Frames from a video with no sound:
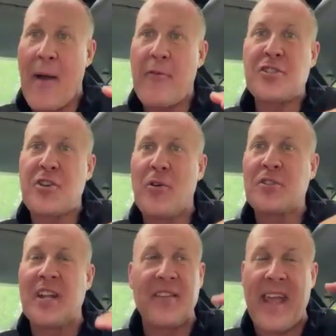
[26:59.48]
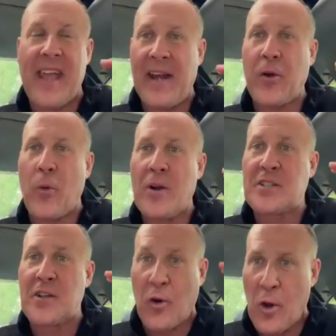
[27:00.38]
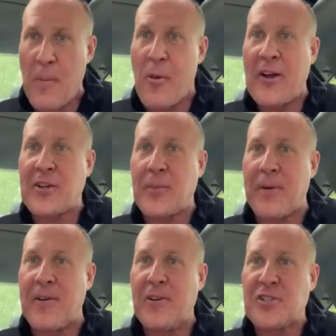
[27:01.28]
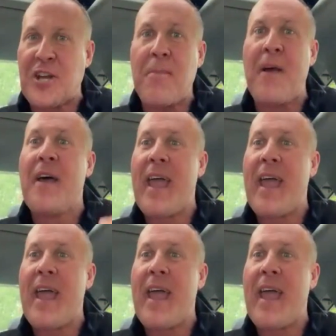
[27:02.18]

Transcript: and I was chosen in the categories of global entrepreneurship